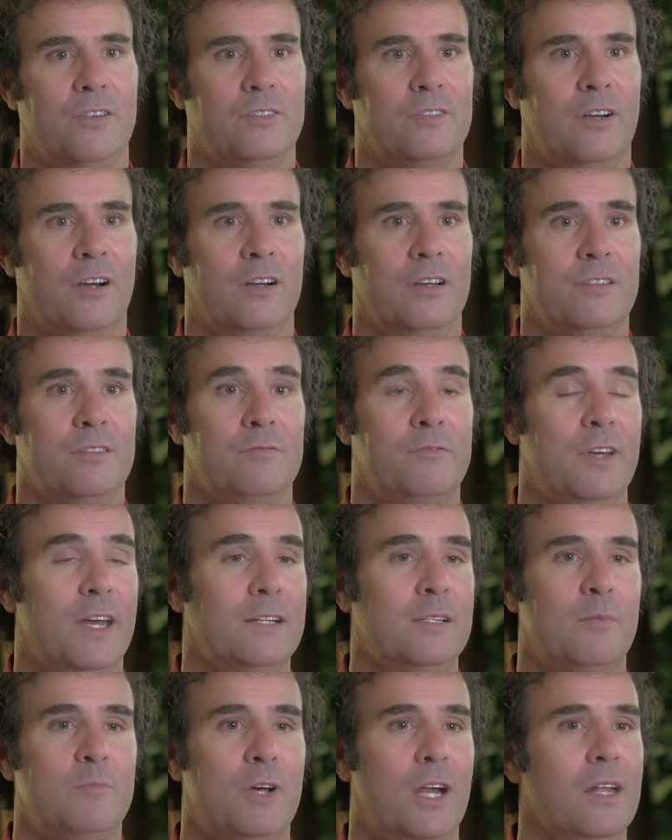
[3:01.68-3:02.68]
Star is. In
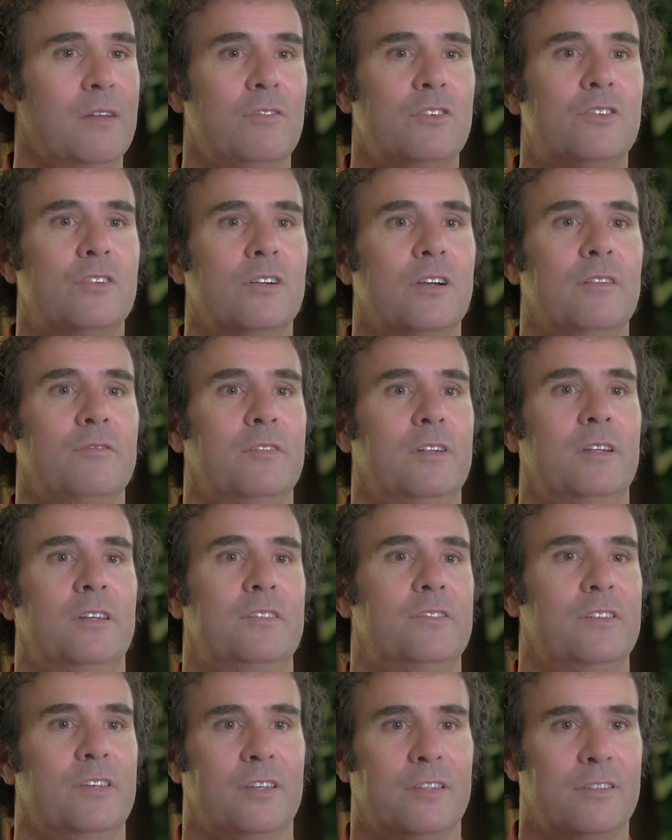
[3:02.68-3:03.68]
fact, I'm not even sure if it
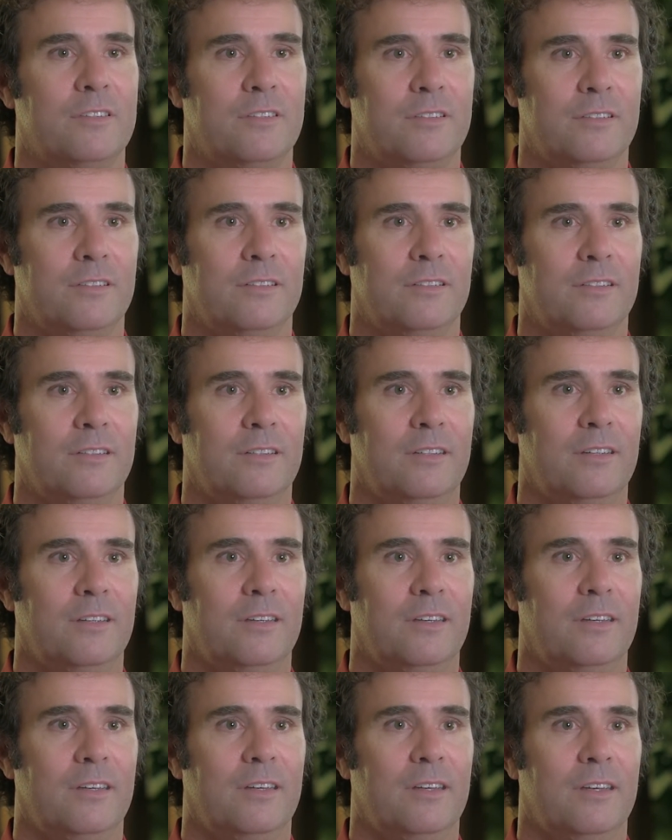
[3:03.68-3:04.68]
exists.
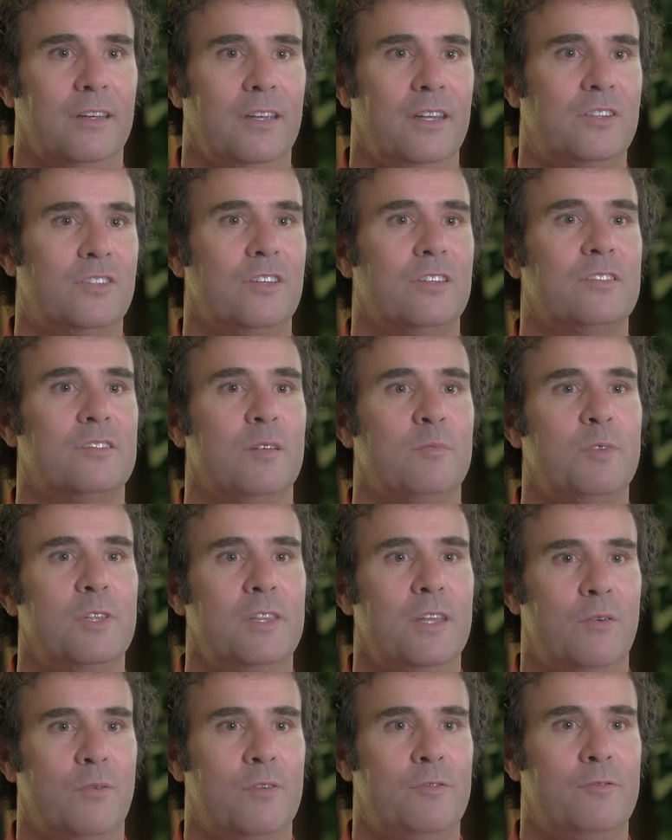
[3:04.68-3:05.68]
It's just something
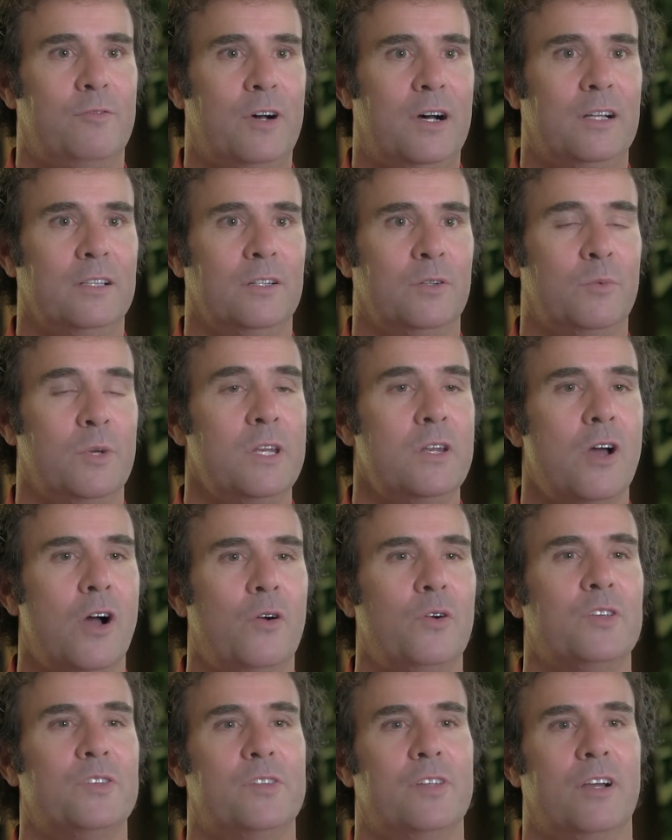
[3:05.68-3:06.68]
that we follow. We
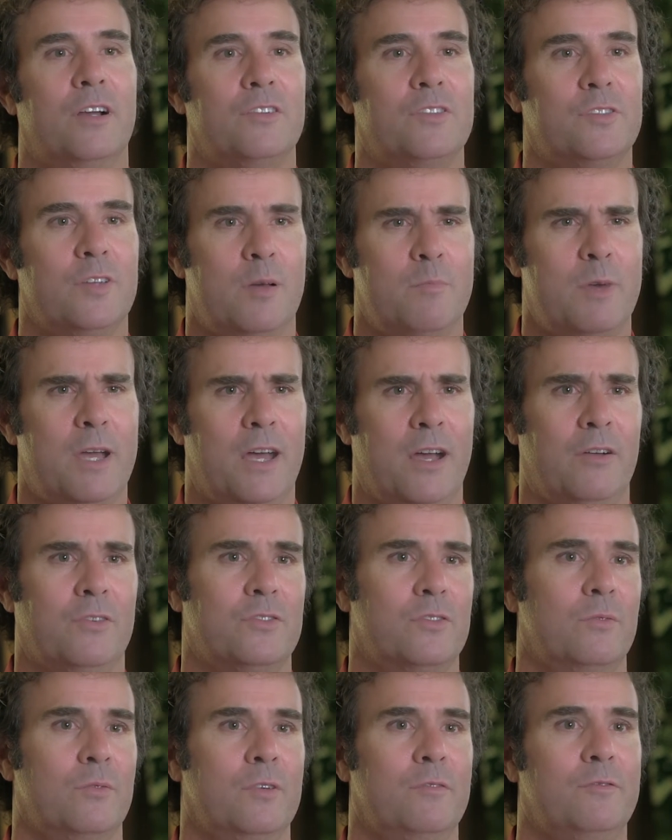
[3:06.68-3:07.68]
know is there somehow,
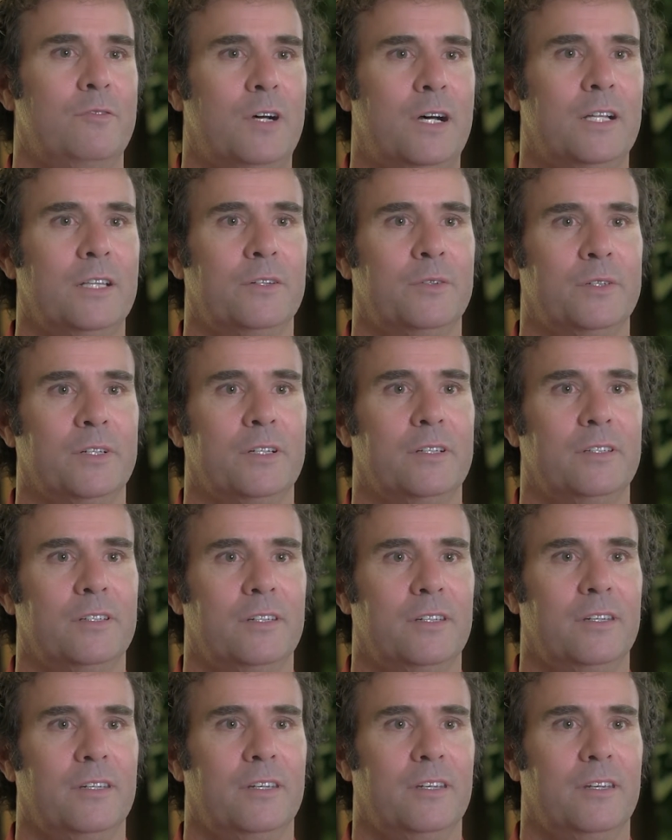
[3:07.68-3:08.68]
so we follow it.
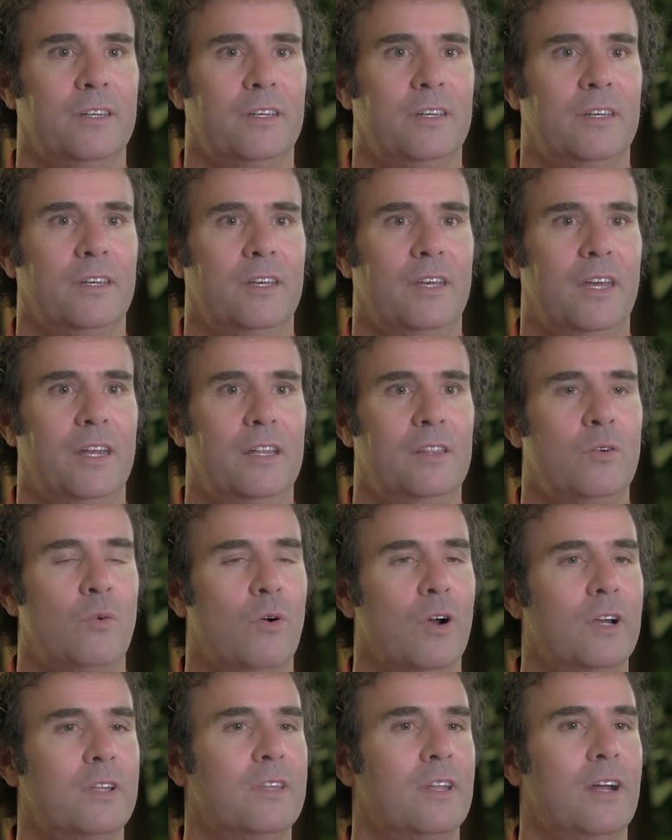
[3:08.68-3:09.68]
And in the
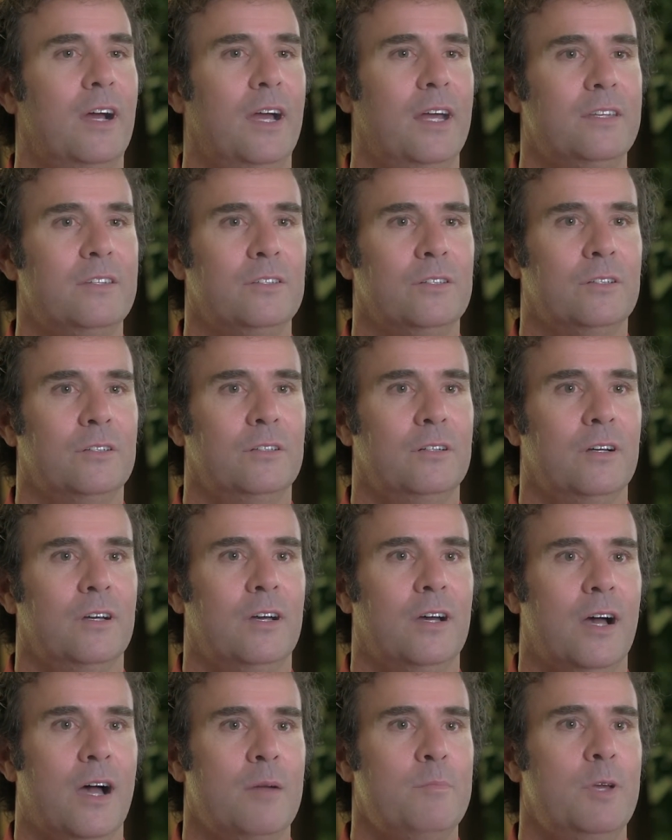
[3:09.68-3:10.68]
work that I do,
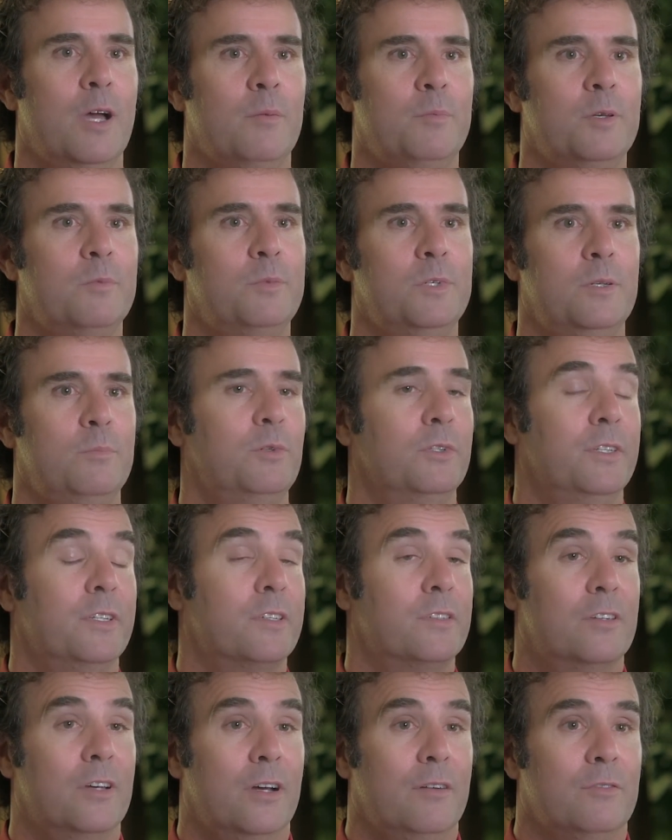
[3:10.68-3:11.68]
I'm helping people
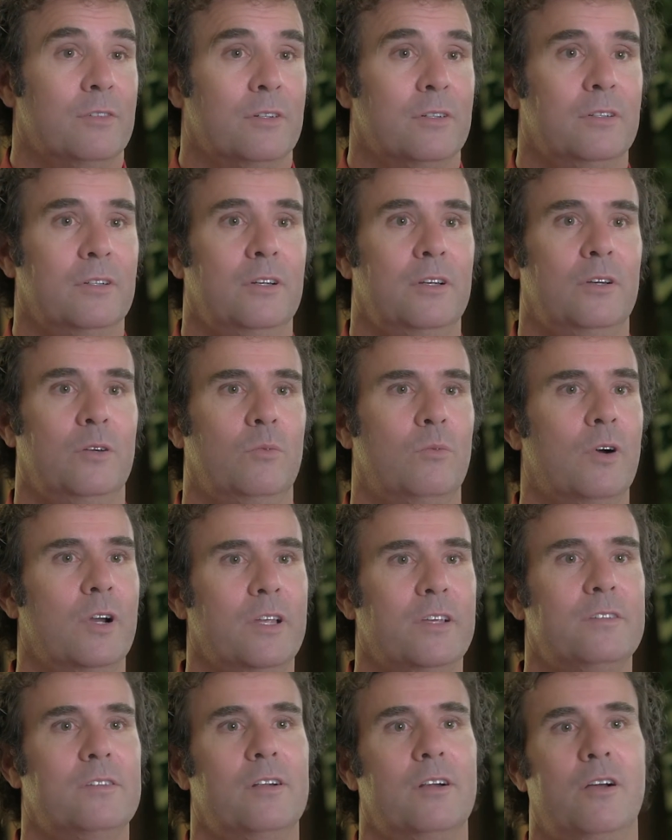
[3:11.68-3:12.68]
discover what
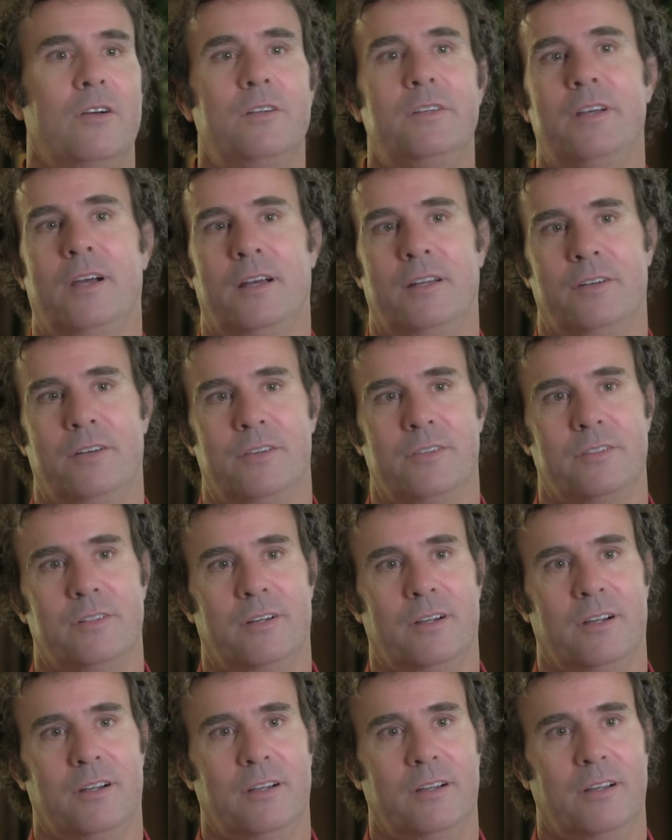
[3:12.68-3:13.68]
is their own Yonder Star.